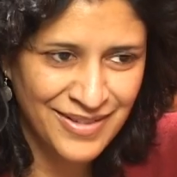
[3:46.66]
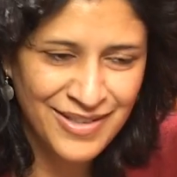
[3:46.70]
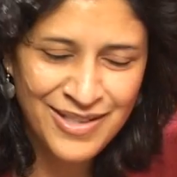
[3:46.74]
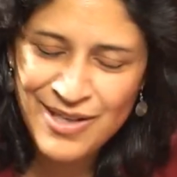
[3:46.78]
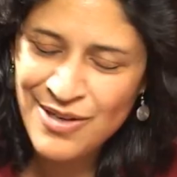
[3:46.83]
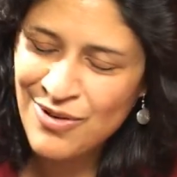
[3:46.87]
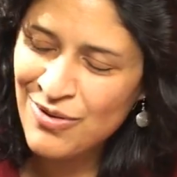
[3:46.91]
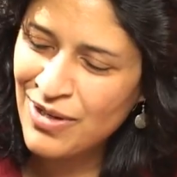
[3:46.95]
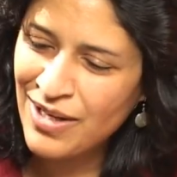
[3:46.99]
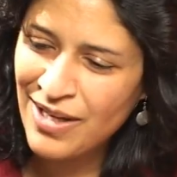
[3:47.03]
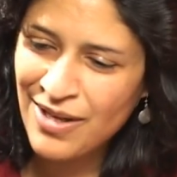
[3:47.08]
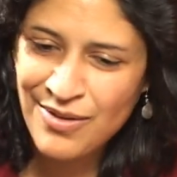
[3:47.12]

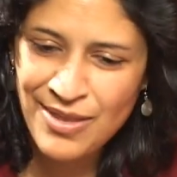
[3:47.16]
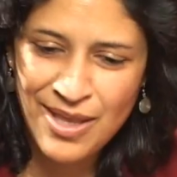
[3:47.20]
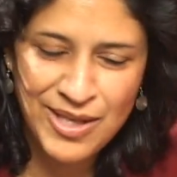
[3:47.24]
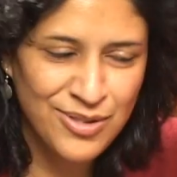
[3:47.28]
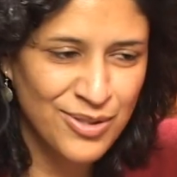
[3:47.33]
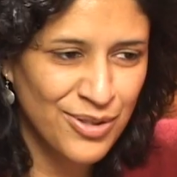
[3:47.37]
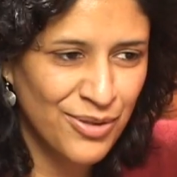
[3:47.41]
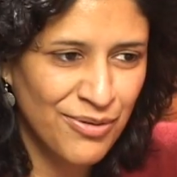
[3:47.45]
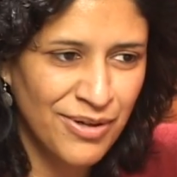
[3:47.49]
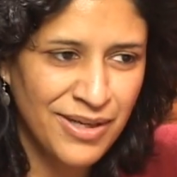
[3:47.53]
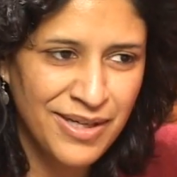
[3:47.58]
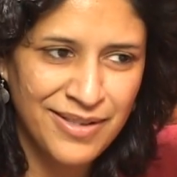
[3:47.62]
Okay, that's
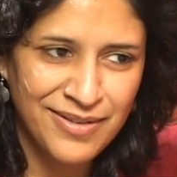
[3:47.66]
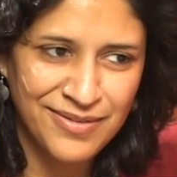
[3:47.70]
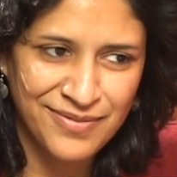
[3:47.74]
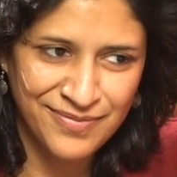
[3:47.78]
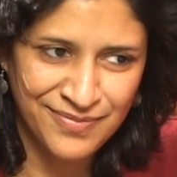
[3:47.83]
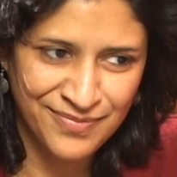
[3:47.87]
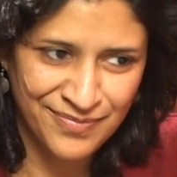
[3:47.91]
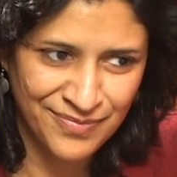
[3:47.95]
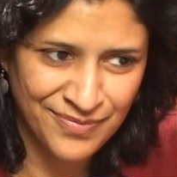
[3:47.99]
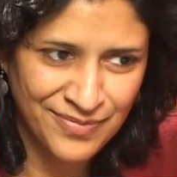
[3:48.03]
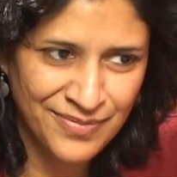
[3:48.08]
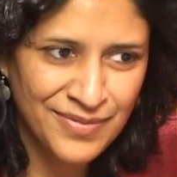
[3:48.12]
great.
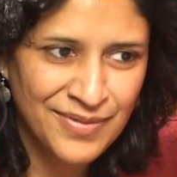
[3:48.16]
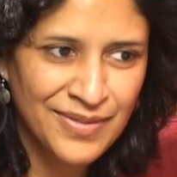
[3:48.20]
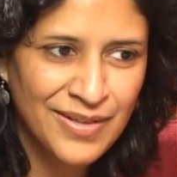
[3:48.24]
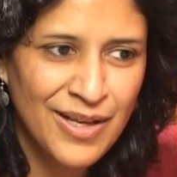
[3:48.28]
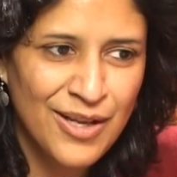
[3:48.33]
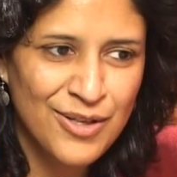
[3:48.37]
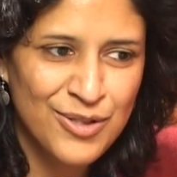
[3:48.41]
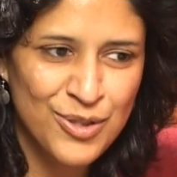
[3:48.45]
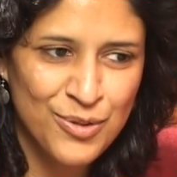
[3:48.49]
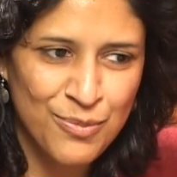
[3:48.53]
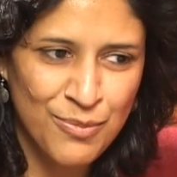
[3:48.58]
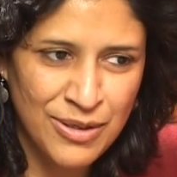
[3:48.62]
I
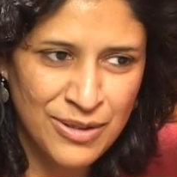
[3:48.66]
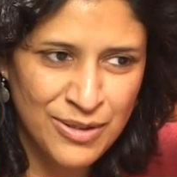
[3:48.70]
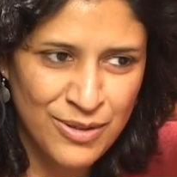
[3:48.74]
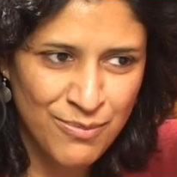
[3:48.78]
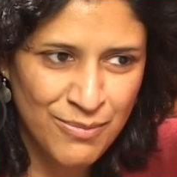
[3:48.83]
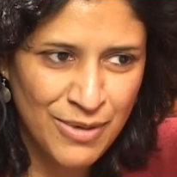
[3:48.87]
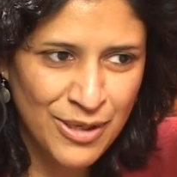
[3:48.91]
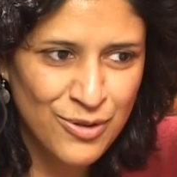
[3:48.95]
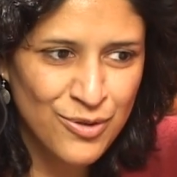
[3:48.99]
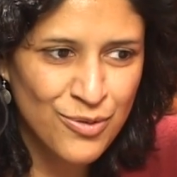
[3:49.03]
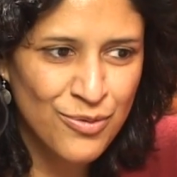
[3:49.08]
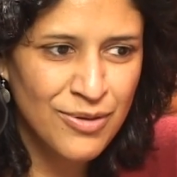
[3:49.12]
just want to
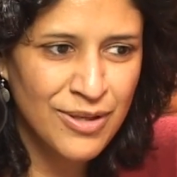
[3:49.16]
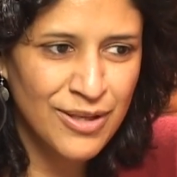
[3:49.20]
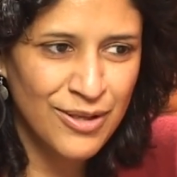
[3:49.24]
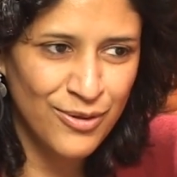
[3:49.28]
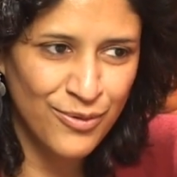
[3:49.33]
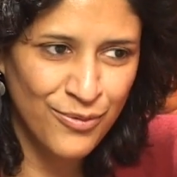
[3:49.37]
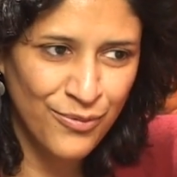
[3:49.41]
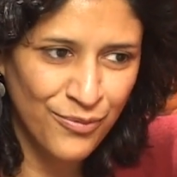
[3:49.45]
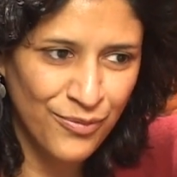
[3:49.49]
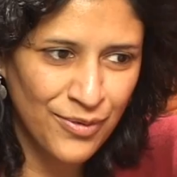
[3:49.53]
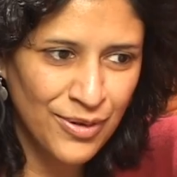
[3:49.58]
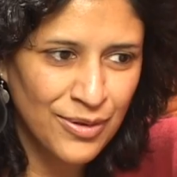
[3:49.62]
make sure that you
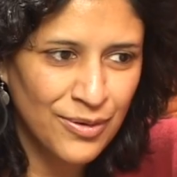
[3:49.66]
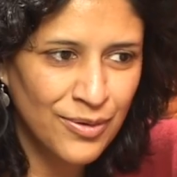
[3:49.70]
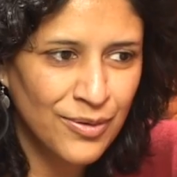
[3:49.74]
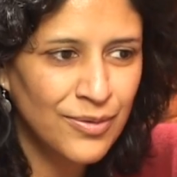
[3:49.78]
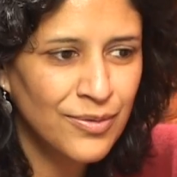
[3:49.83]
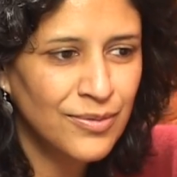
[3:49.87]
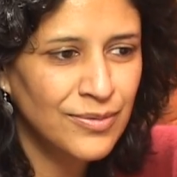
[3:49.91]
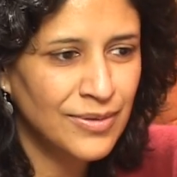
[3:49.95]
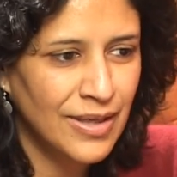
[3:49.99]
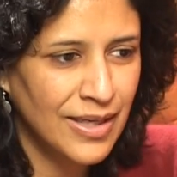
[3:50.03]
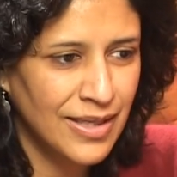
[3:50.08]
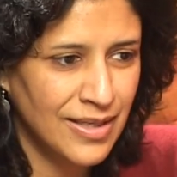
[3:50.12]
feel
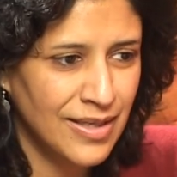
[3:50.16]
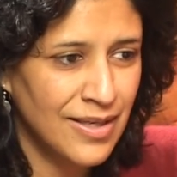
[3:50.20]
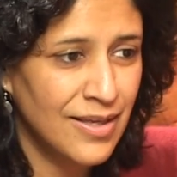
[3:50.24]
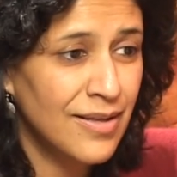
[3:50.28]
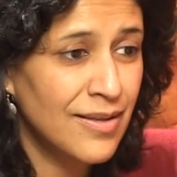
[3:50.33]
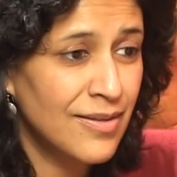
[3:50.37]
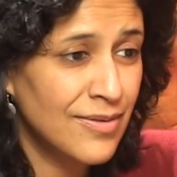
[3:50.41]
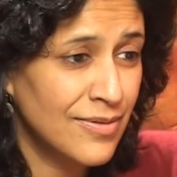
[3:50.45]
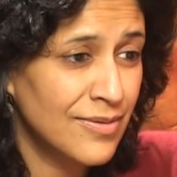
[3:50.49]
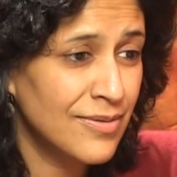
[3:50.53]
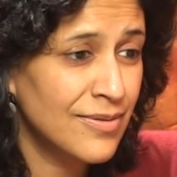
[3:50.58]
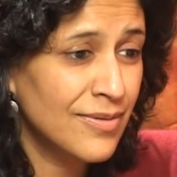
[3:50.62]
like
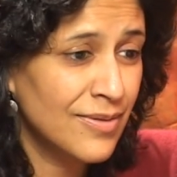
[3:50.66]
he's